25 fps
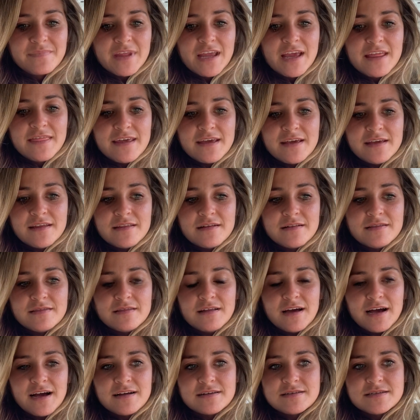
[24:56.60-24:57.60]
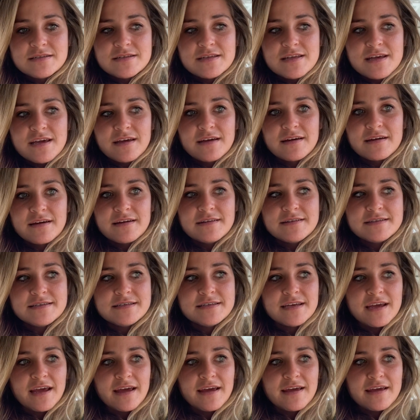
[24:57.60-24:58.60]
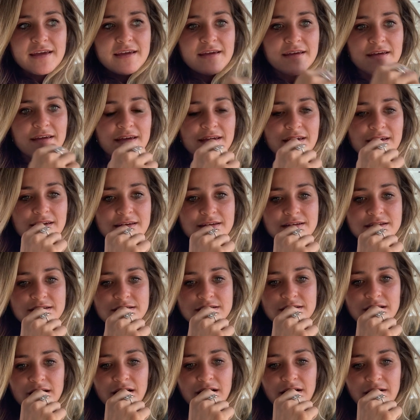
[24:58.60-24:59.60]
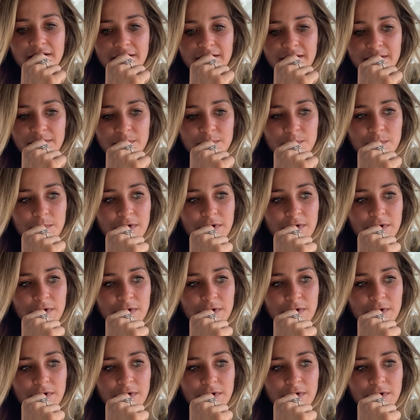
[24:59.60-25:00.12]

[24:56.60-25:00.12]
And then the last thing I'd say is, I